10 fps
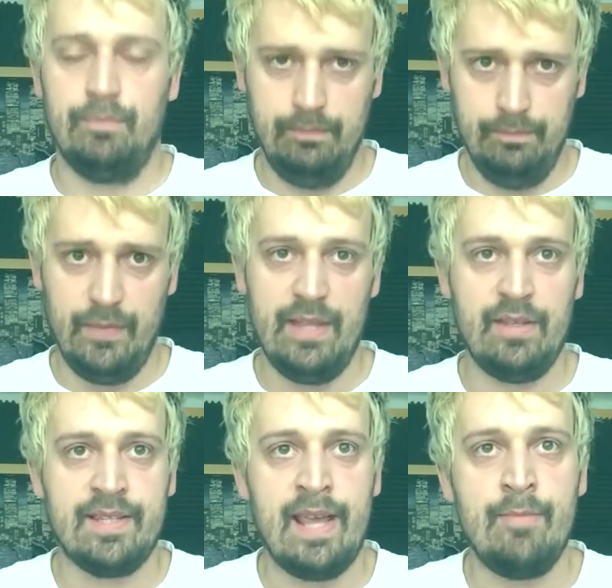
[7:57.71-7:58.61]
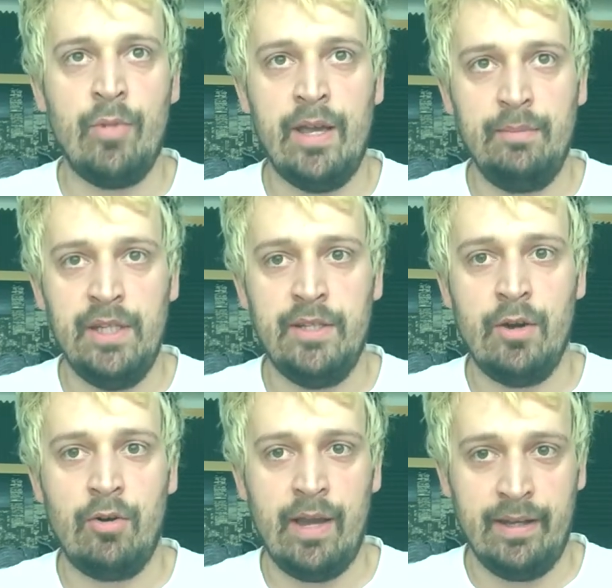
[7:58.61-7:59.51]
in the same way Meteora
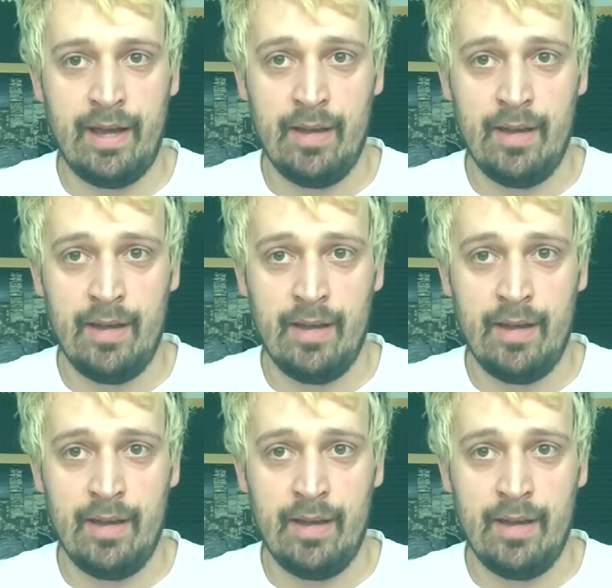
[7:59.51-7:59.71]
and Hybrid